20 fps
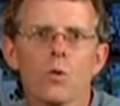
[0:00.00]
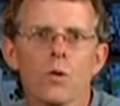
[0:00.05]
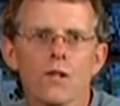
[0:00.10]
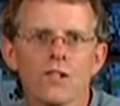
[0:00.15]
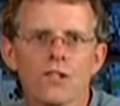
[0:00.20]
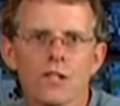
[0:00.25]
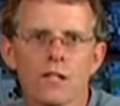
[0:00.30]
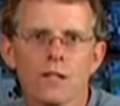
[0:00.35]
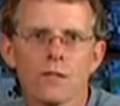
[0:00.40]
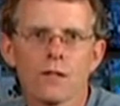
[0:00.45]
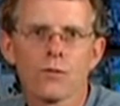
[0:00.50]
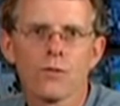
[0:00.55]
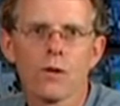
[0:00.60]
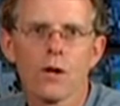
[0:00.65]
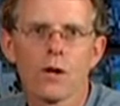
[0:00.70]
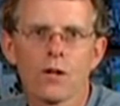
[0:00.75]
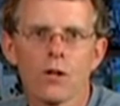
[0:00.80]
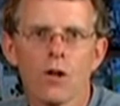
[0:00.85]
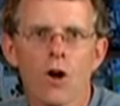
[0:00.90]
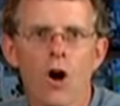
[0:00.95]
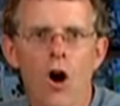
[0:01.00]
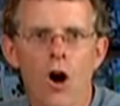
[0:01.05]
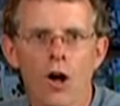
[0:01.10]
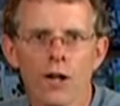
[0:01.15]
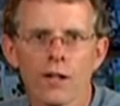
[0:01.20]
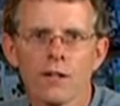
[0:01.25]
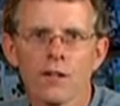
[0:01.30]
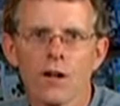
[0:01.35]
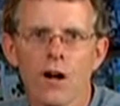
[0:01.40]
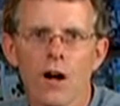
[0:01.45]
twisting the throttle
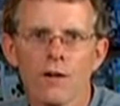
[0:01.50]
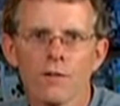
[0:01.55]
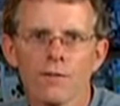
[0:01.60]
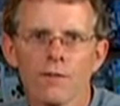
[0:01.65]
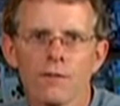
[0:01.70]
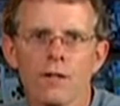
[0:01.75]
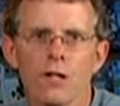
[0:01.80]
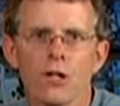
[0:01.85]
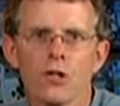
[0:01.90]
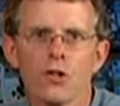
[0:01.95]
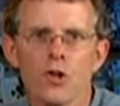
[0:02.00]
on and off